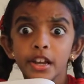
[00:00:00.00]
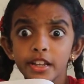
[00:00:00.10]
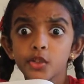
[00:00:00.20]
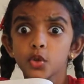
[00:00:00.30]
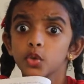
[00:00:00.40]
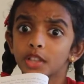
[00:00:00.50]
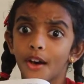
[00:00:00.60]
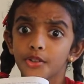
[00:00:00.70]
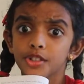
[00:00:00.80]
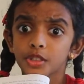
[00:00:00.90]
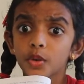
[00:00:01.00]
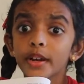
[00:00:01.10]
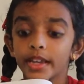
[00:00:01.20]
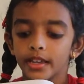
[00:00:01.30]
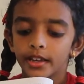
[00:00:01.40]
in
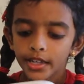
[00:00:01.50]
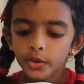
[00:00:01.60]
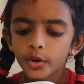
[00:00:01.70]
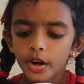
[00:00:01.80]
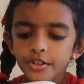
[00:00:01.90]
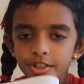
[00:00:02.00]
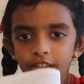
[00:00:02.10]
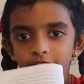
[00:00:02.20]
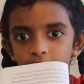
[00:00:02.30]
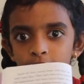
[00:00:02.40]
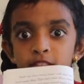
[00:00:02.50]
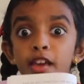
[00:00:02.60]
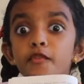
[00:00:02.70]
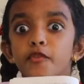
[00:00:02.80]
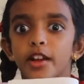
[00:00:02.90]
2003, you got to see a
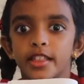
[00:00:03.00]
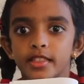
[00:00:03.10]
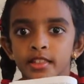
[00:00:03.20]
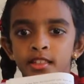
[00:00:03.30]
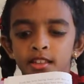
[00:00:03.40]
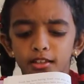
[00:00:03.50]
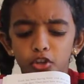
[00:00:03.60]
difference.